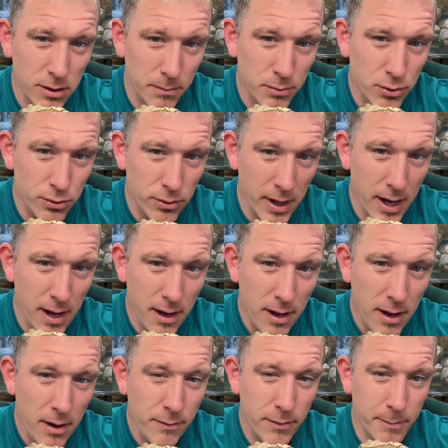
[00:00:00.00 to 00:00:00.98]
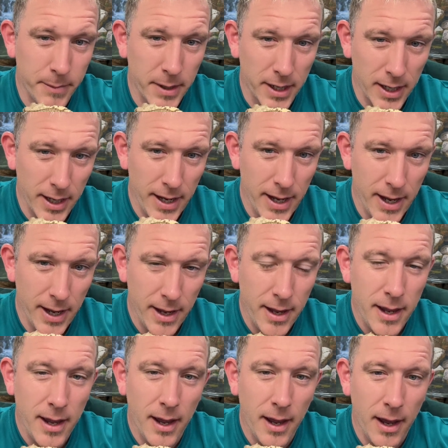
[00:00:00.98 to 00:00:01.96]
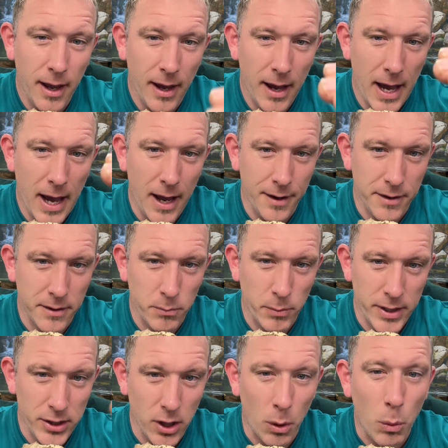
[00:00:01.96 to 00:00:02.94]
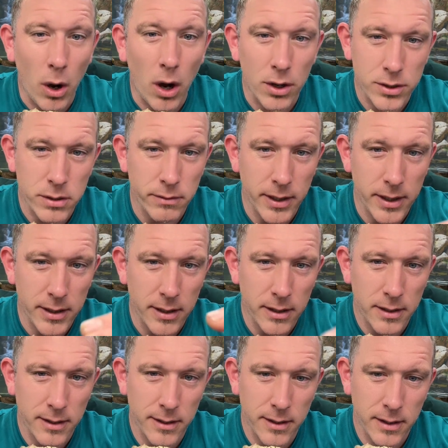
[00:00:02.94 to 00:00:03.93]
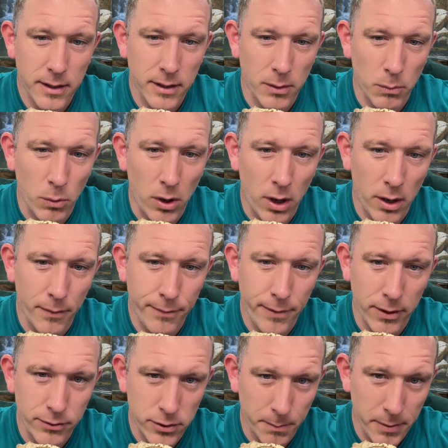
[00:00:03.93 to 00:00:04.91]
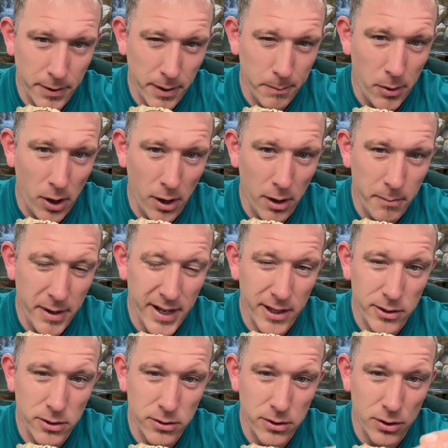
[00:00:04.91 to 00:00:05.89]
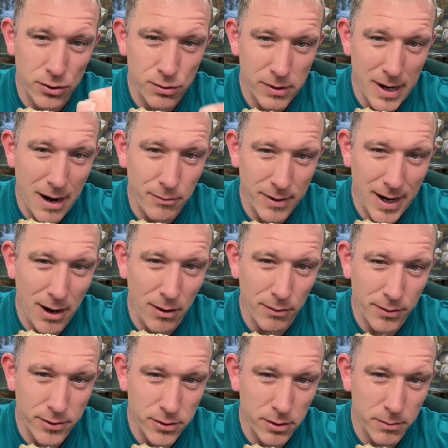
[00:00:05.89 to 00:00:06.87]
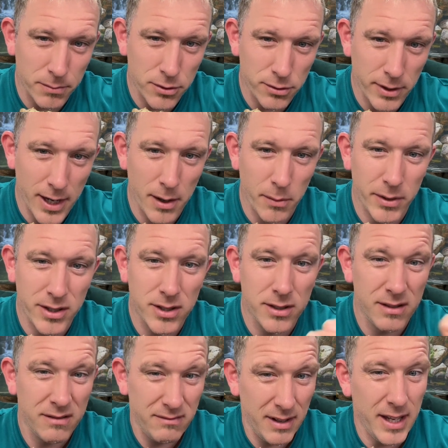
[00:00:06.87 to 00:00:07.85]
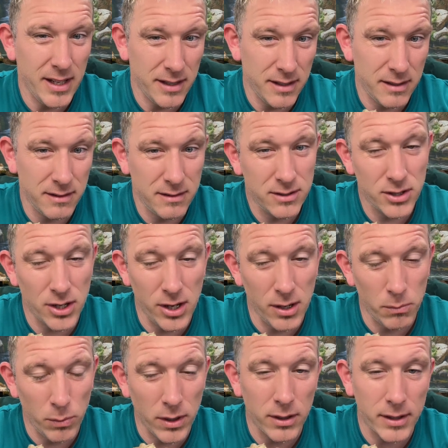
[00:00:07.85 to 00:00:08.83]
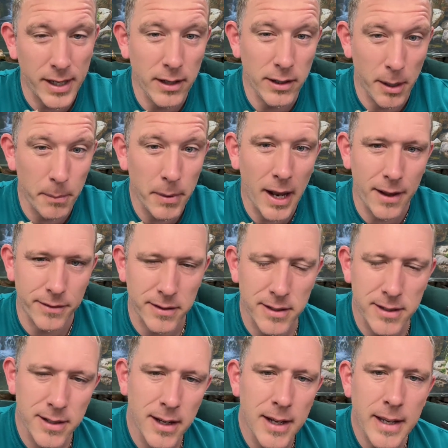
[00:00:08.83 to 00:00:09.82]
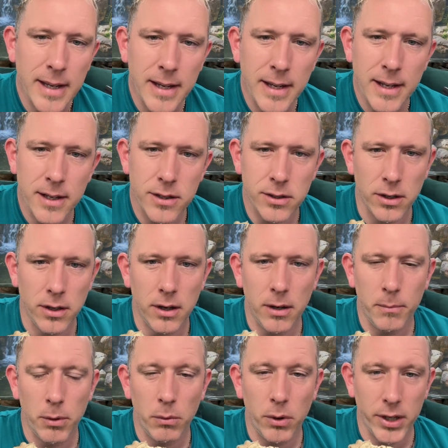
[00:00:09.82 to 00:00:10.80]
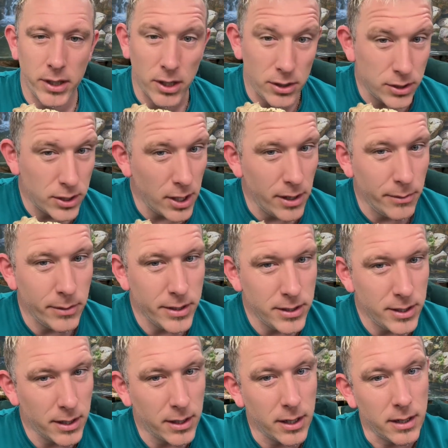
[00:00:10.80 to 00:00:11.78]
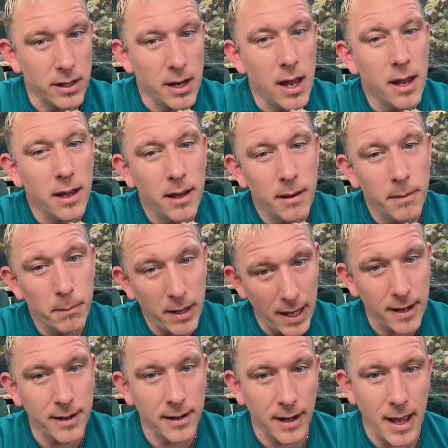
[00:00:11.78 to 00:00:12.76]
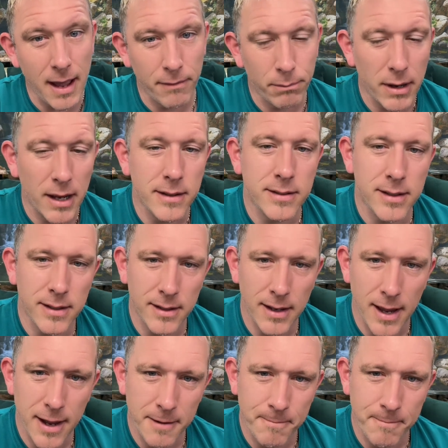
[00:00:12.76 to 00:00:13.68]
substrate from the clay, and when you're watering, the water fills up at the bottom and it doesn't drown out the substrate, which in turn will kill your plants. So, but what you can do is you can plant live plants in there.